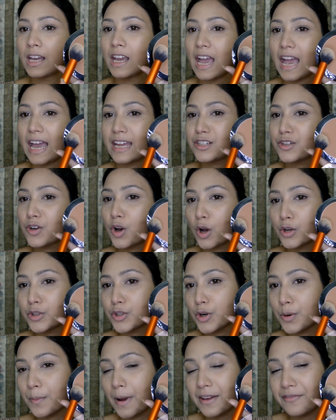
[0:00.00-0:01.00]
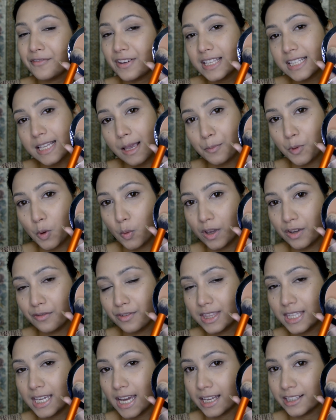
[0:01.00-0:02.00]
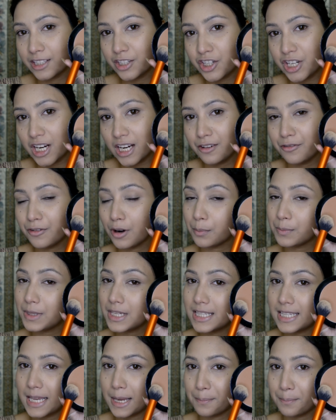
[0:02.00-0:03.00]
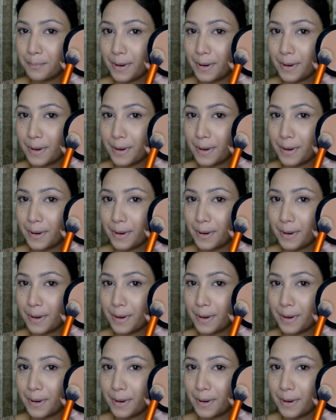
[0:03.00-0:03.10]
And to contour my face, I'm going with the other shade from the same